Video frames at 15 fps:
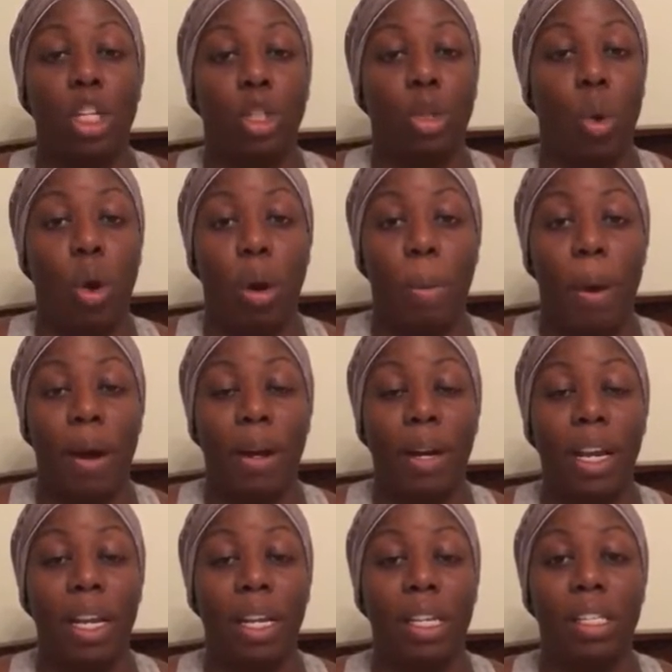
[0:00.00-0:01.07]
talk about it
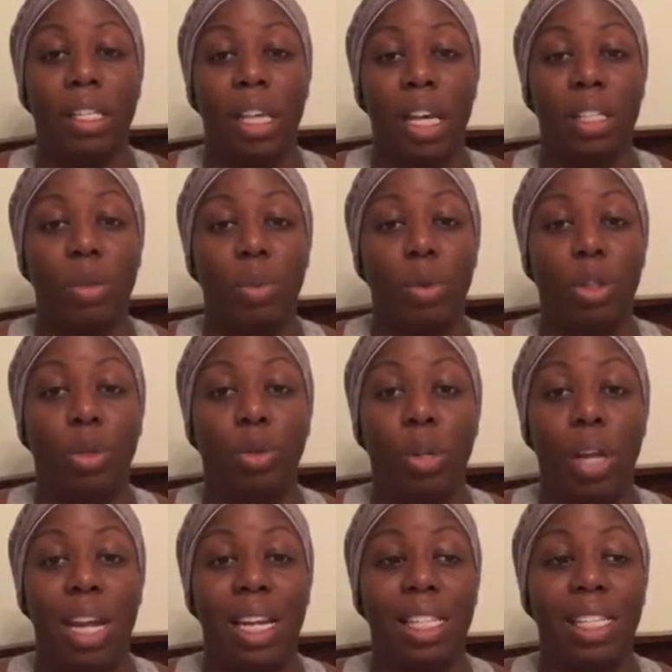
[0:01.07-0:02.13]
and discuss it with you
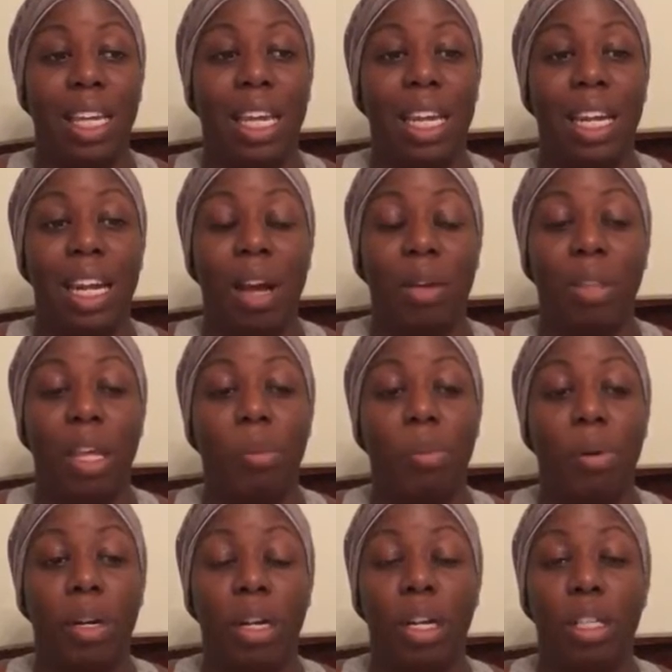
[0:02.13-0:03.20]
ladies and get it out there and
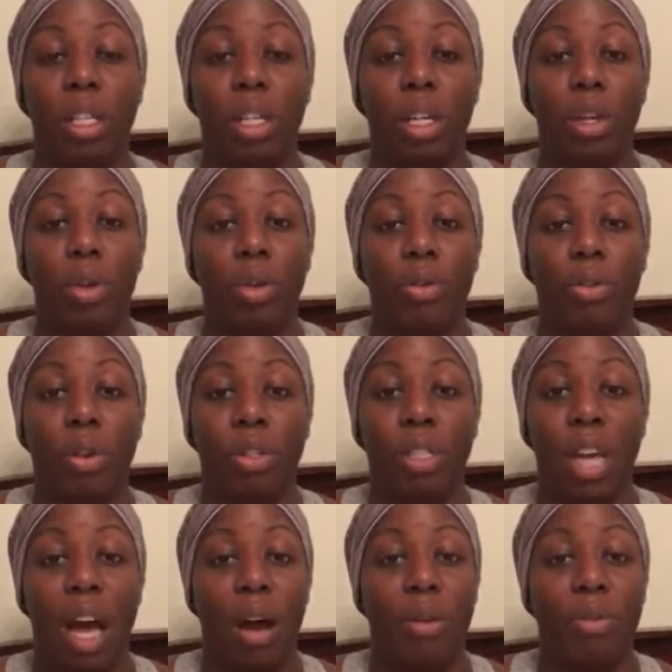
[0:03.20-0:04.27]
put it into the universe,
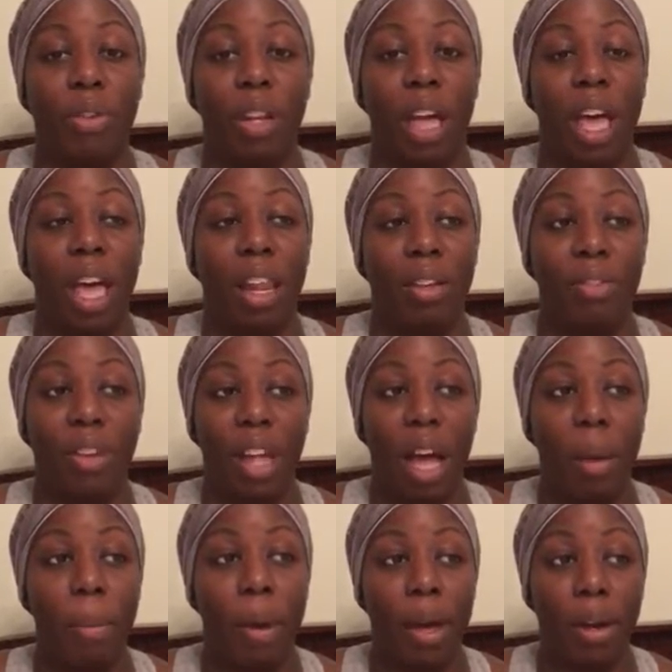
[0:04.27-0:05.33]
I'll feel a hell of a
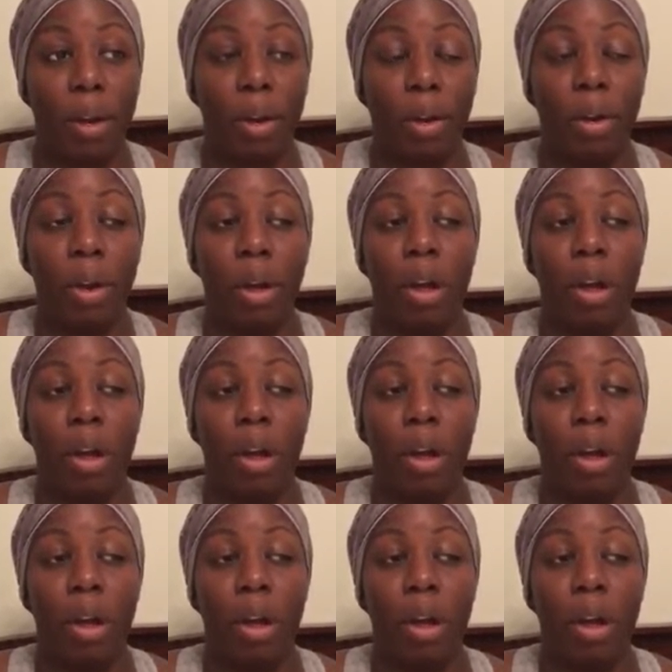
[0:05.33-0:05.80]
lot better.